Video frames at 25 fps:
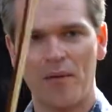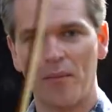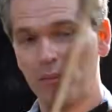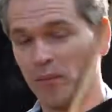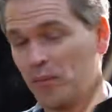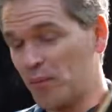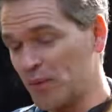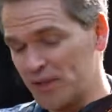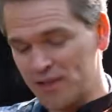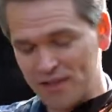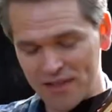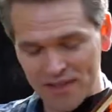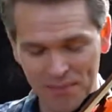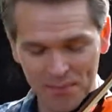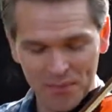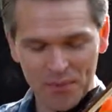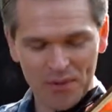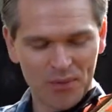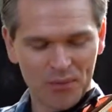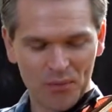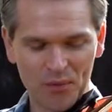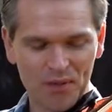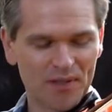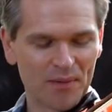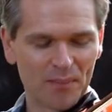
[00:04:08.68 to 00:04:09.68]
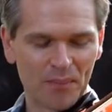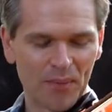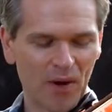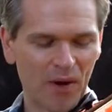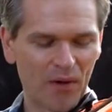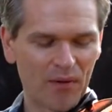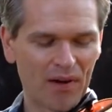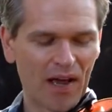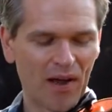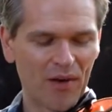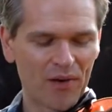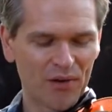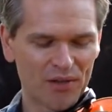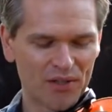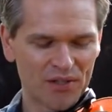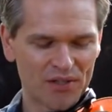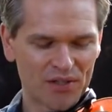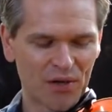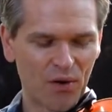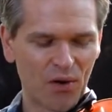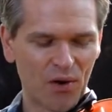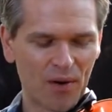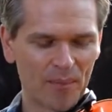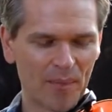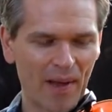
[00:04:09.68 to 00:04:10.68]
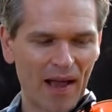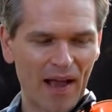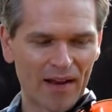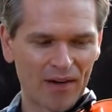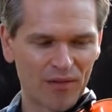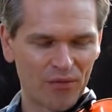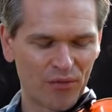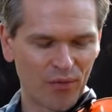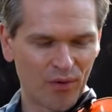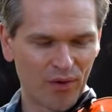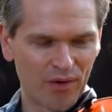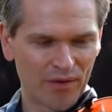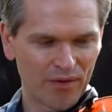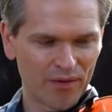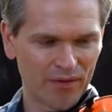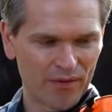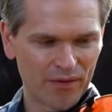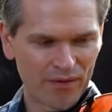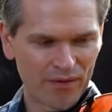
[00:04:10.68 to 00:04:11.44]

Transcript: but simply with the bow. Now you're just going back and forth.